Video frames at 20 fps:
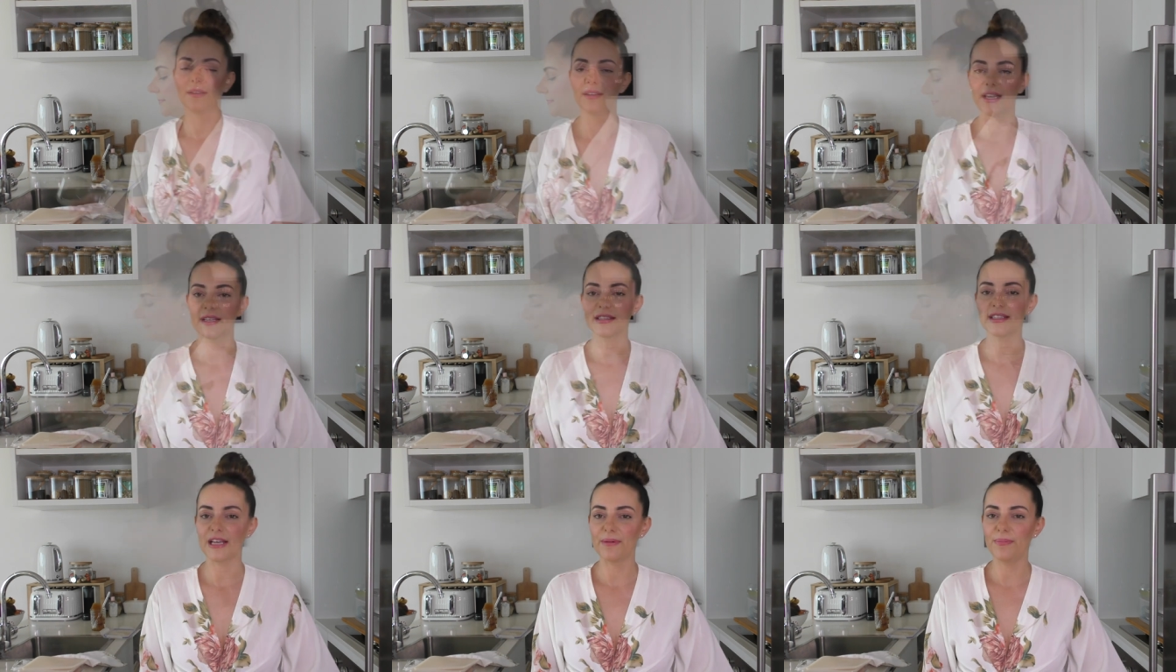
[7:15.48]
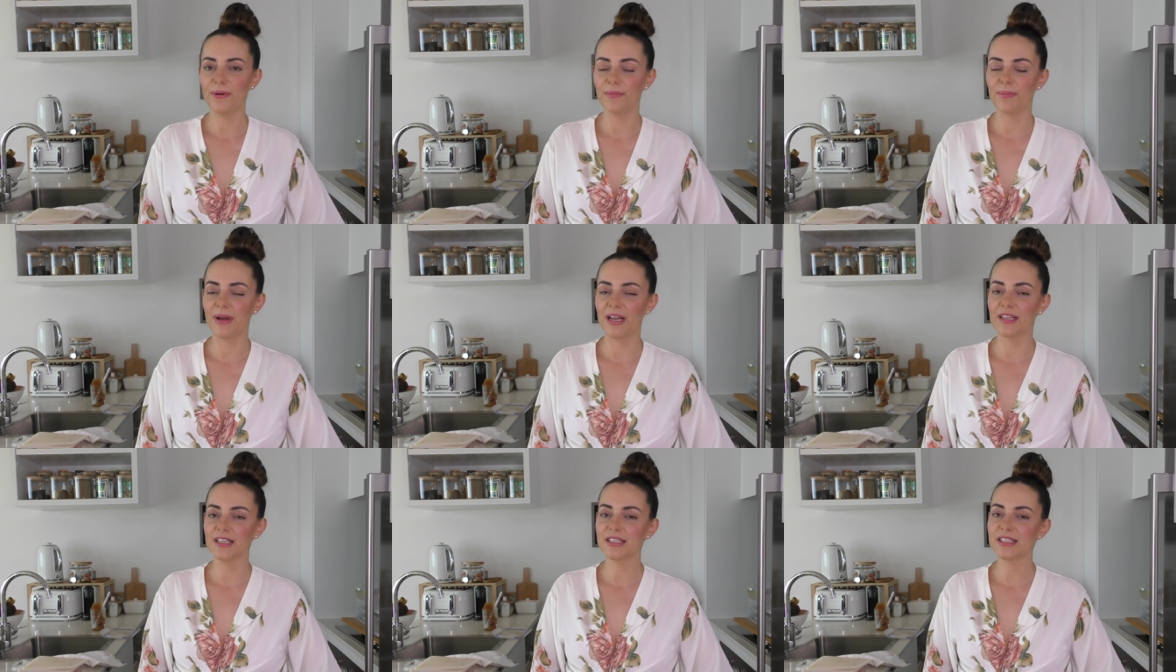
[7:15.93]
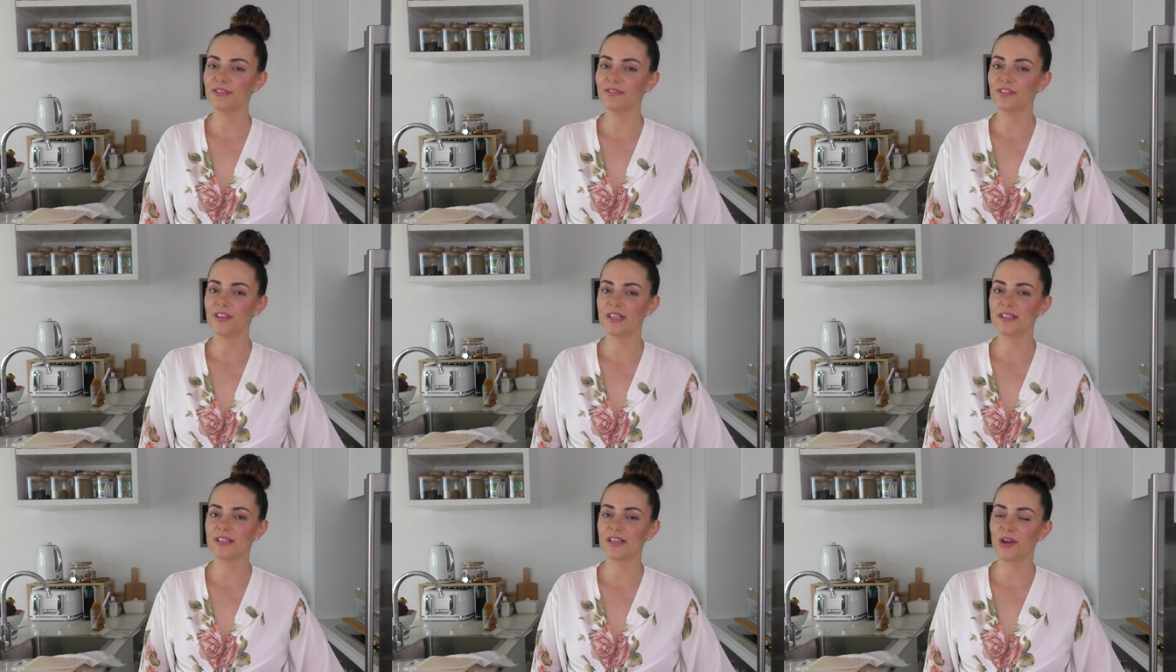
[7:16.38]
Next up on my list of
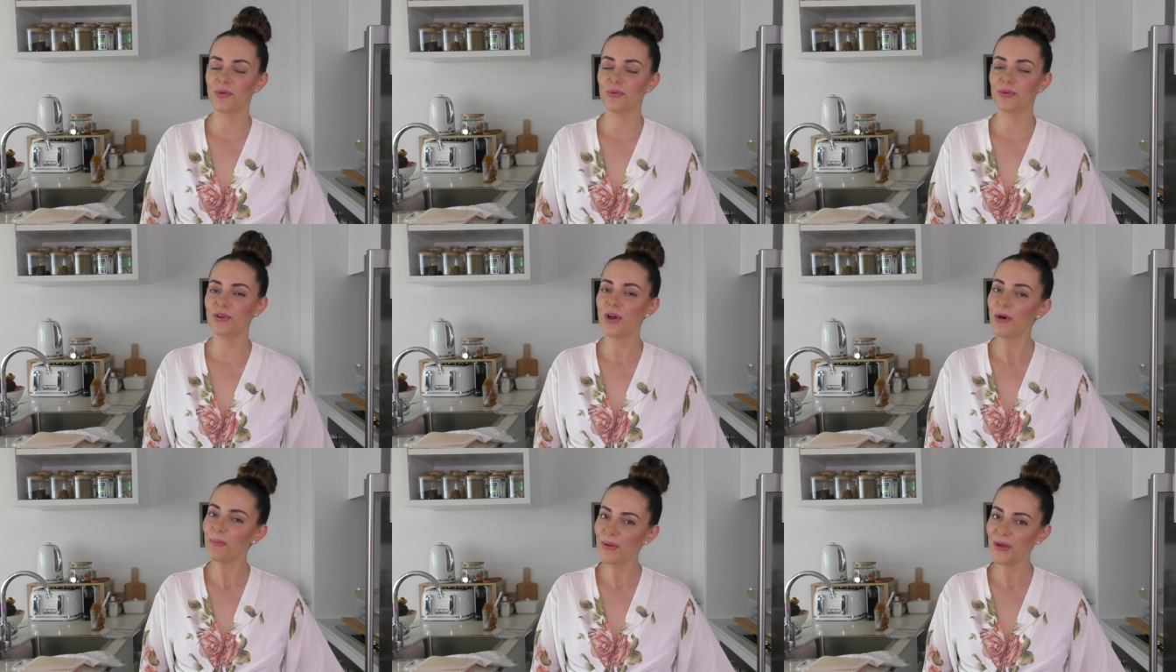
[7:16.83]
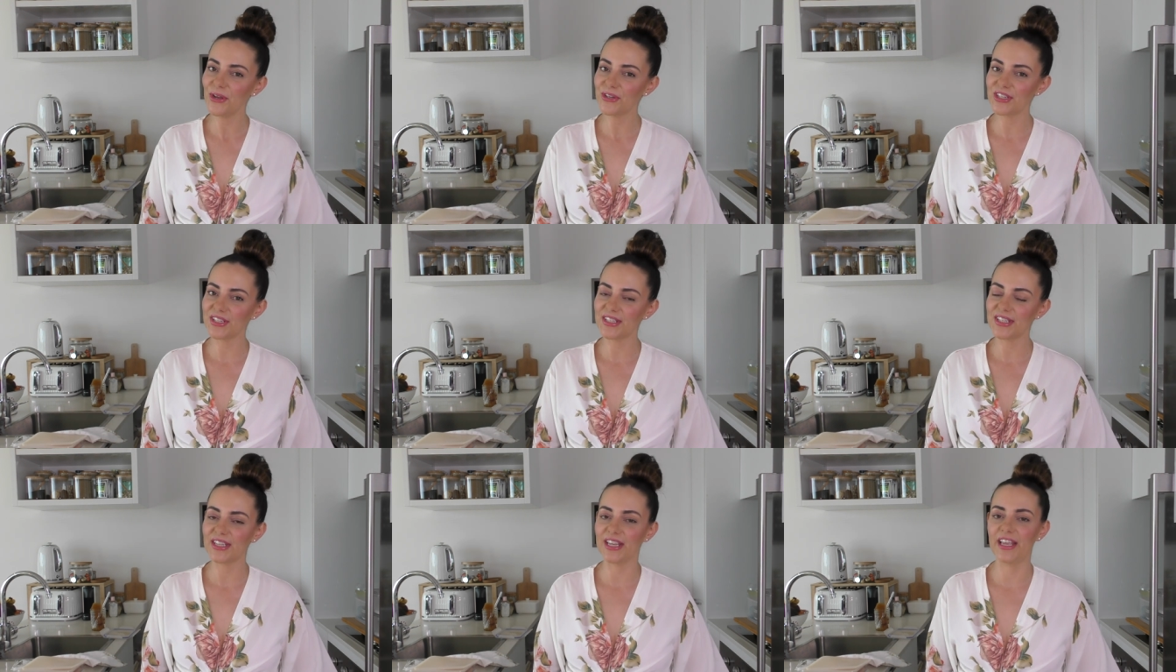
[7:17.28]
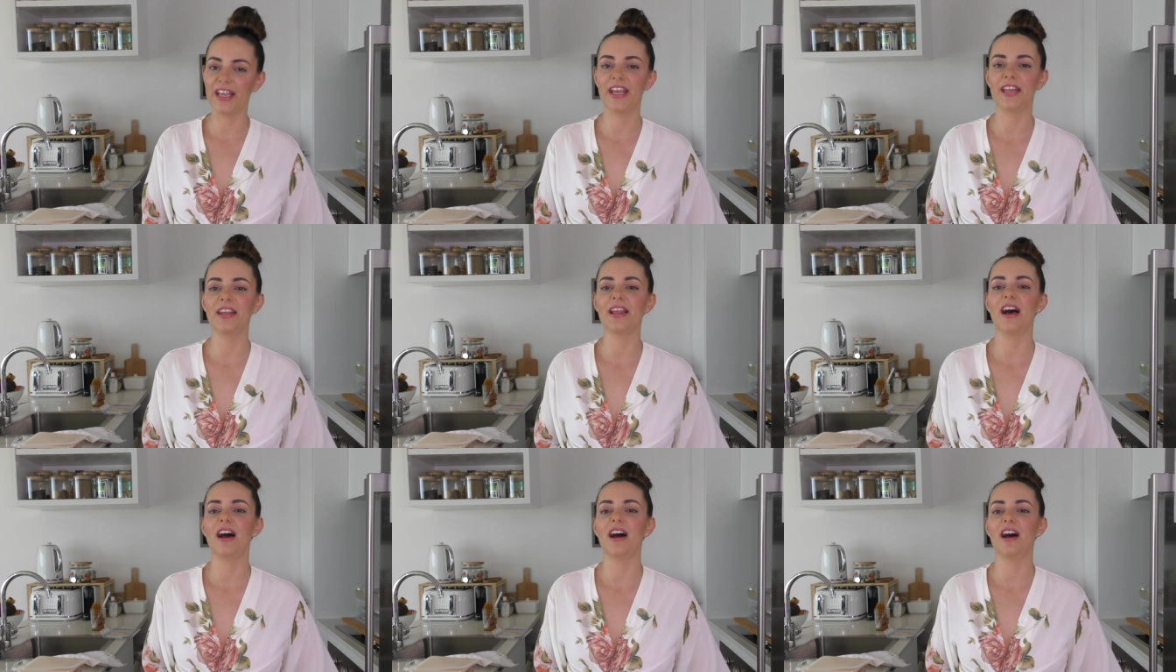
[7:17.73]
things that I would not purchase
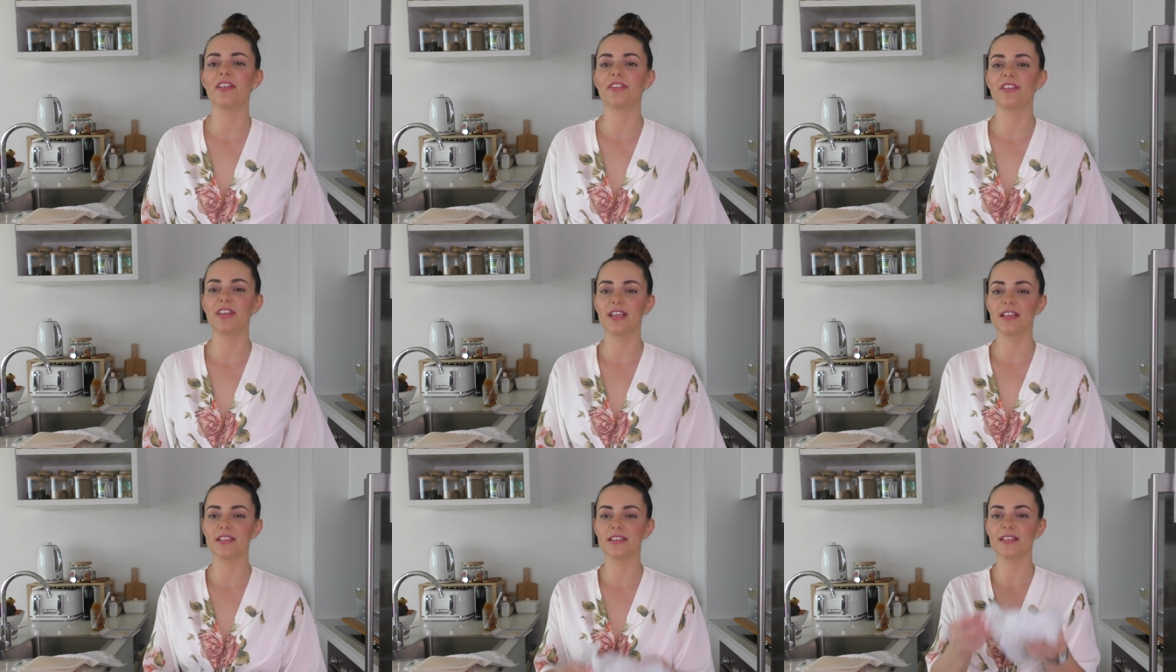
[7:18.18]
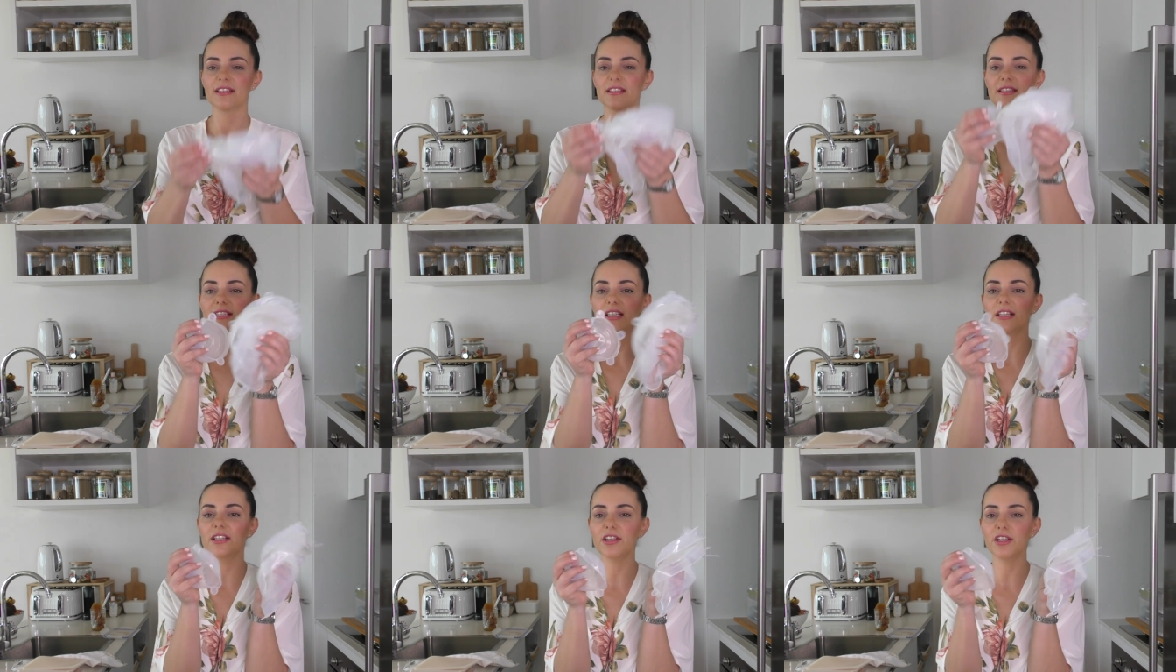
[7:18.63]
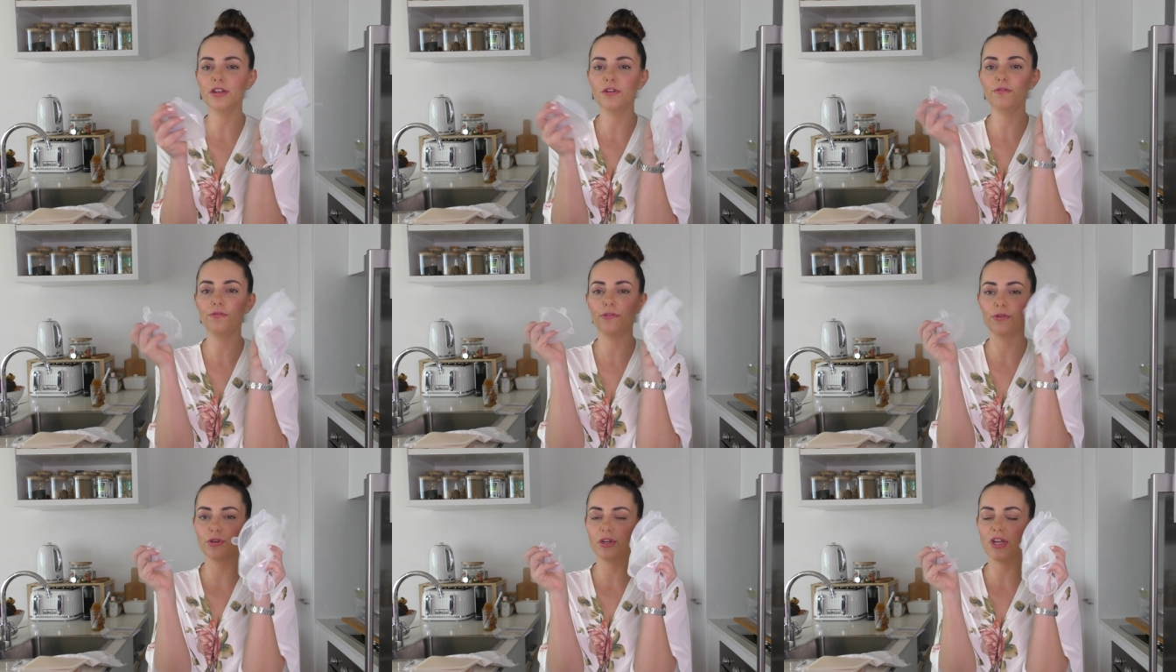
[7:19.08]
again are these
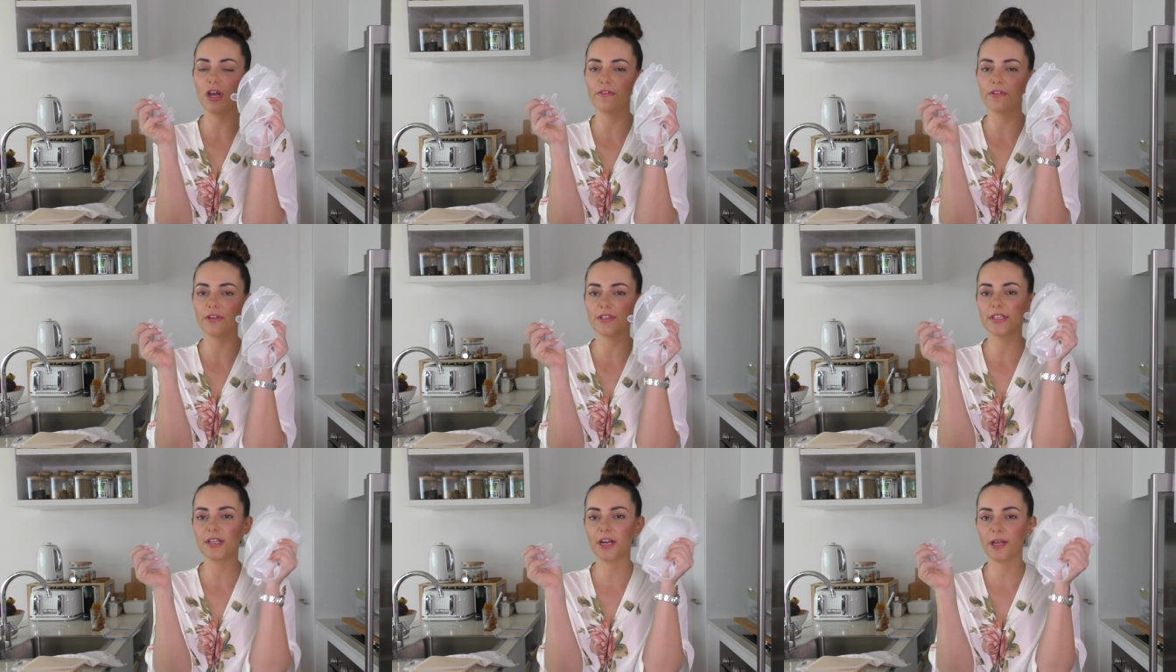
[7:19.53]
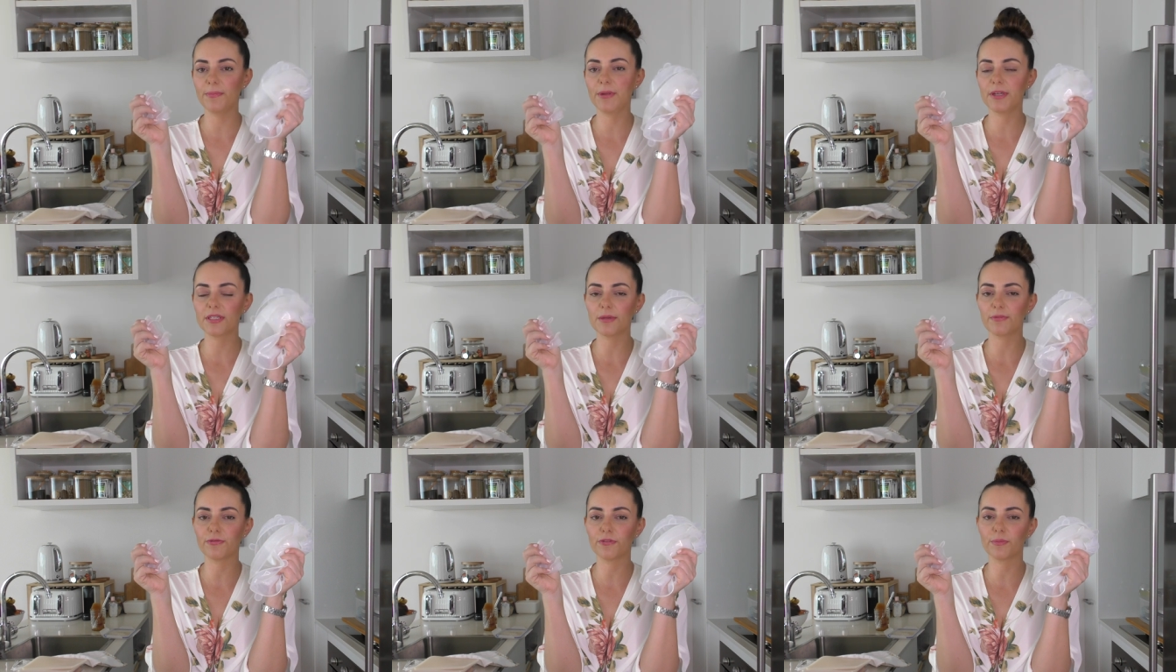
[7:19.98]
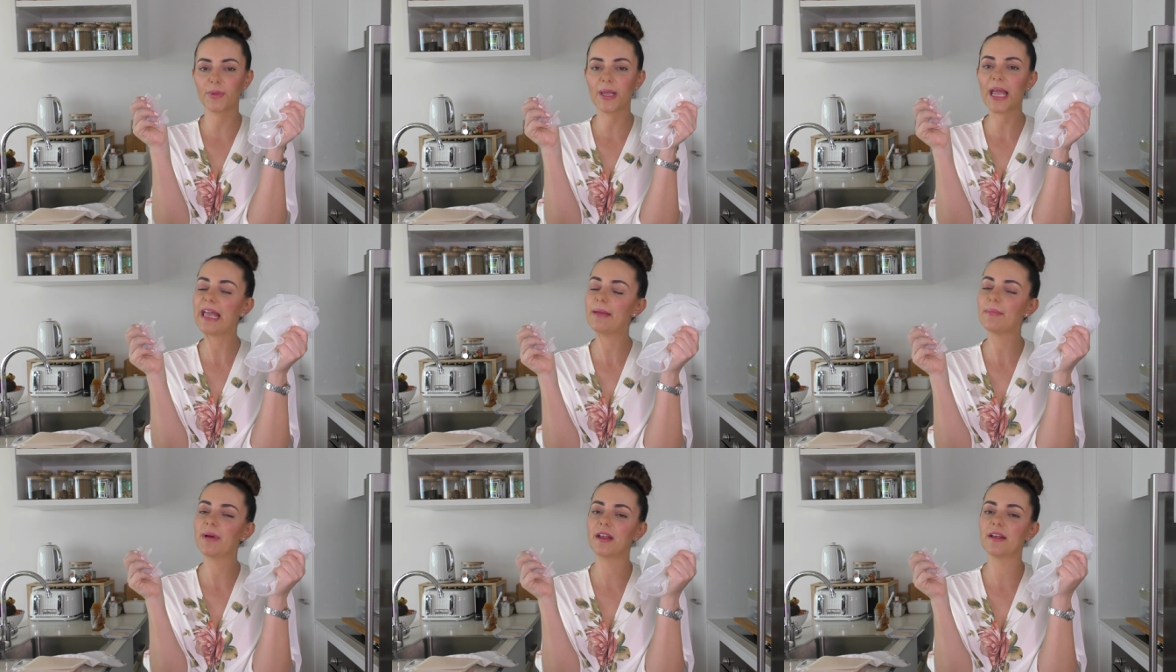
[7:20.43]
silicone food covers that I picked up from
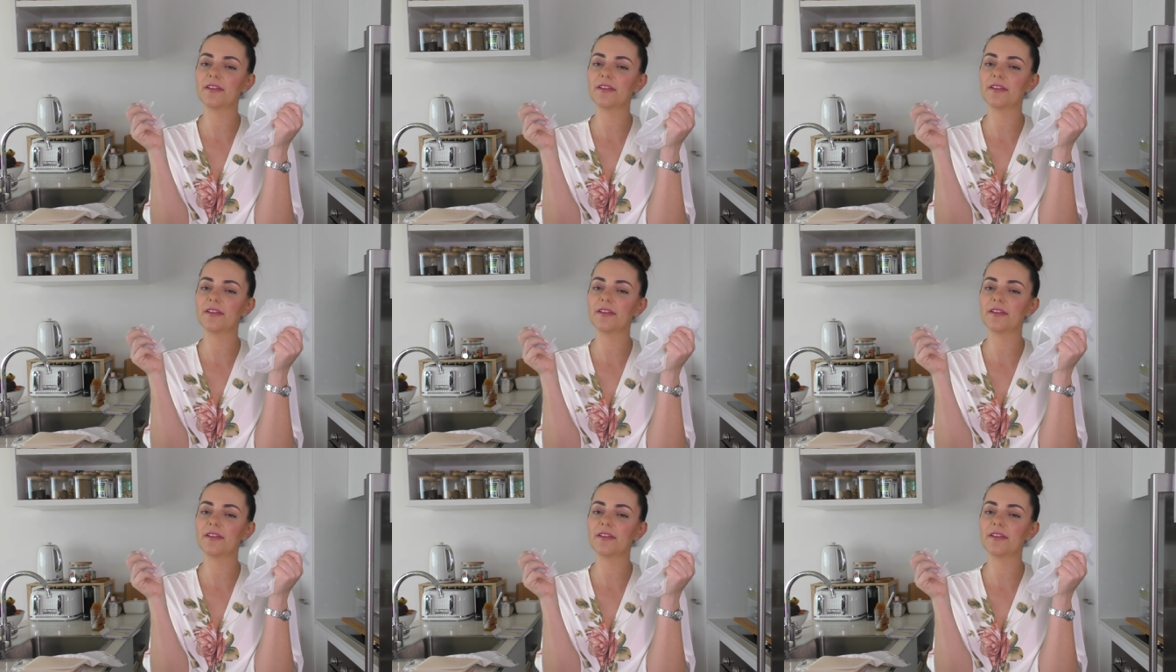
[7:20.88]
Kmart.